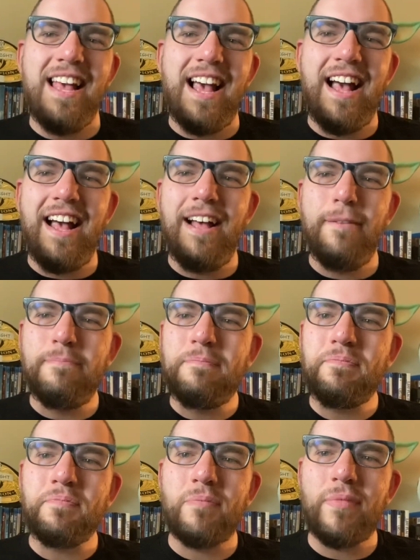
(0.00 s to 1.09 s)

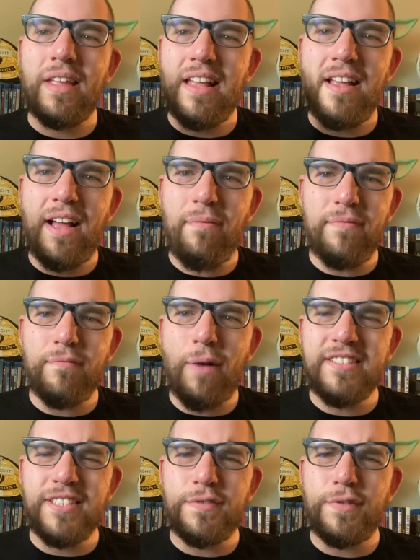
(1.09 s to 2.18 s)
Um, I've
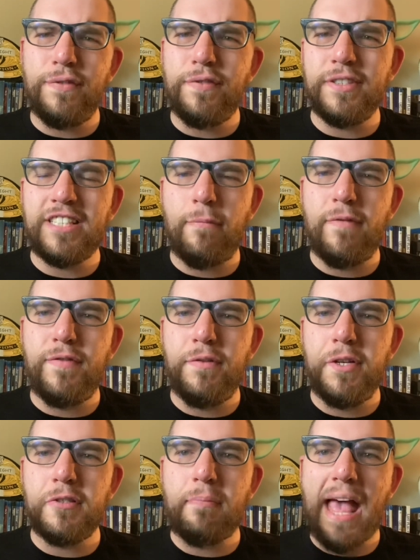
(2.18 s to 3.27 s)
watched this for the first time a few
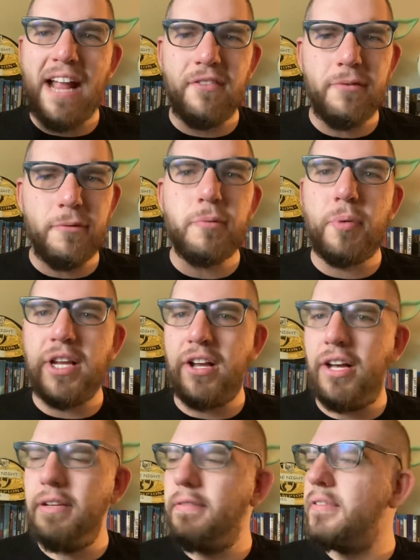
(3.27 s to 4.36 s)
years back. This was pretty
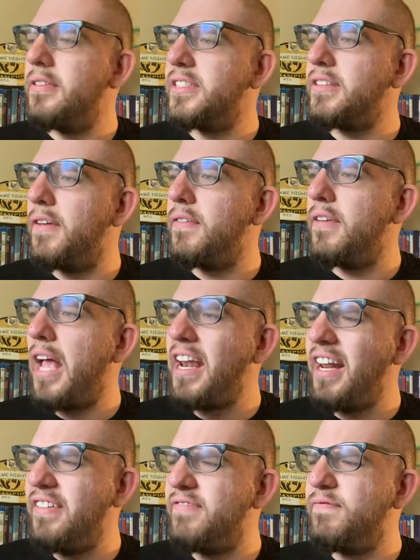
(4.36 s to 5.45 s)
good. So I and
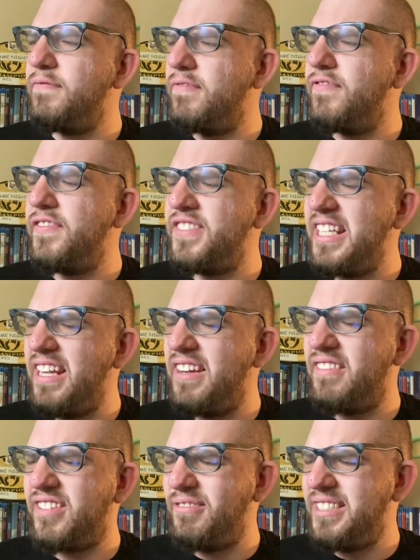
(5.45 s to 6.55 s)
I see
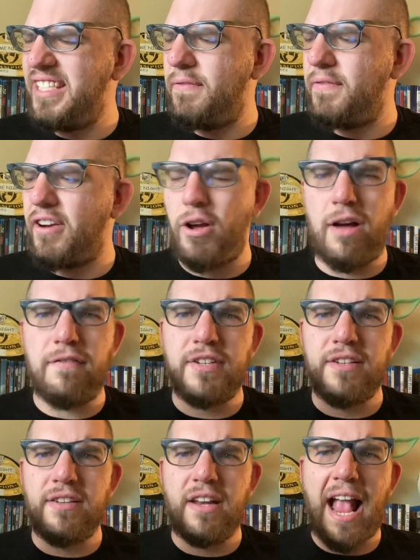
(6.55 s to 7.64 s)
it. Don't see it very
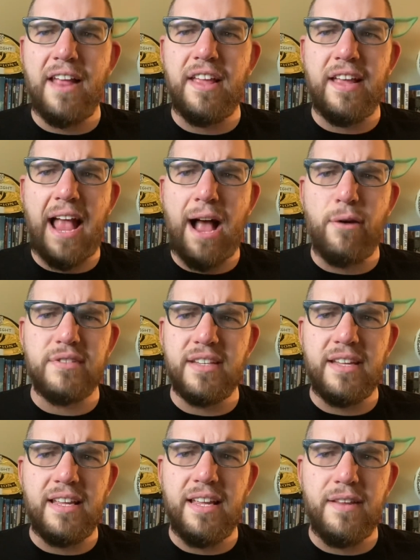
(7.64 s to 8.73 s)
often at, out
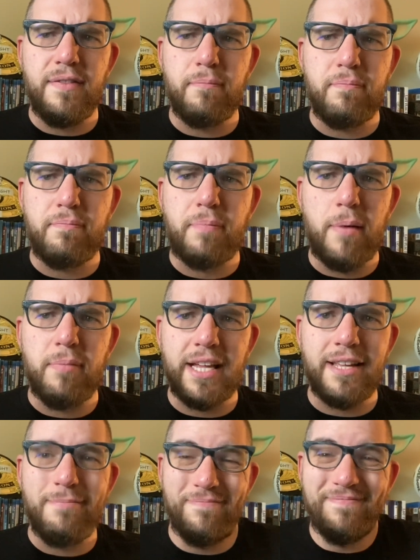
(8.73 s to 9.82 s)
in public.